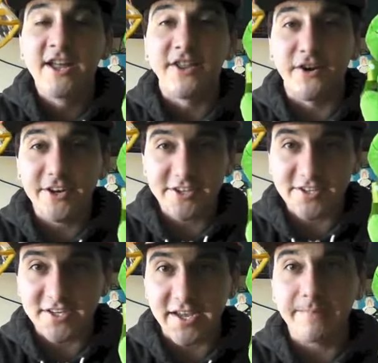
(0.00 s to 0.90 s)
They don't need
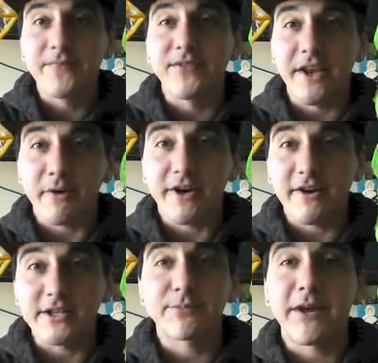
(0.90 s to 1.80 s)
to sing. They were
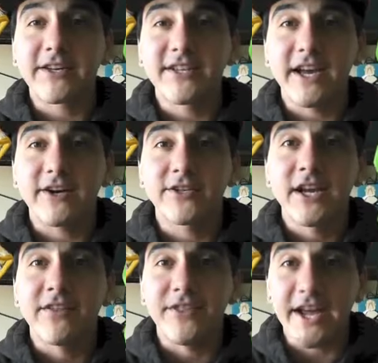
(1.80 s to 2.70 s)
here as spectators.
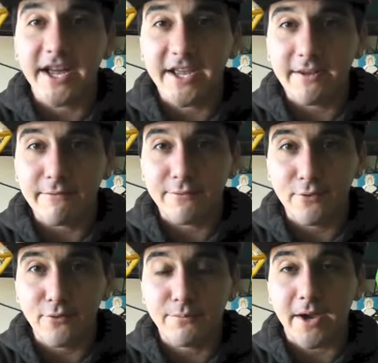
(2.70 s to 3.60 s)
They
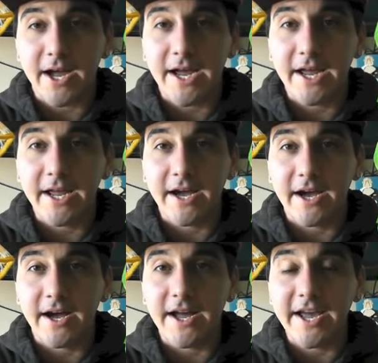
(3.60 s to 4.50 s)
fueled my
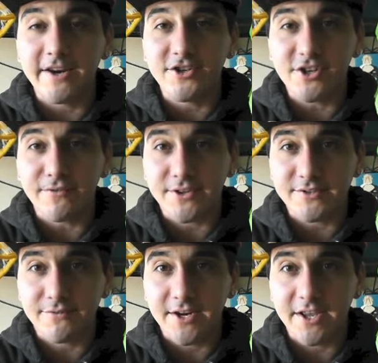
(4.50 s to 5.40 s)
uh, energy for
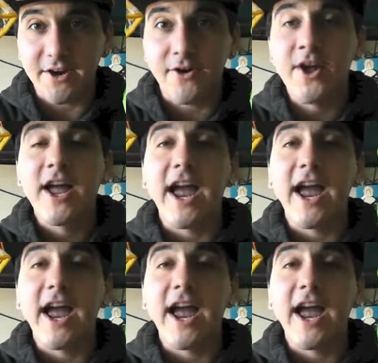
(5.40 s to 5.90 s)
this video.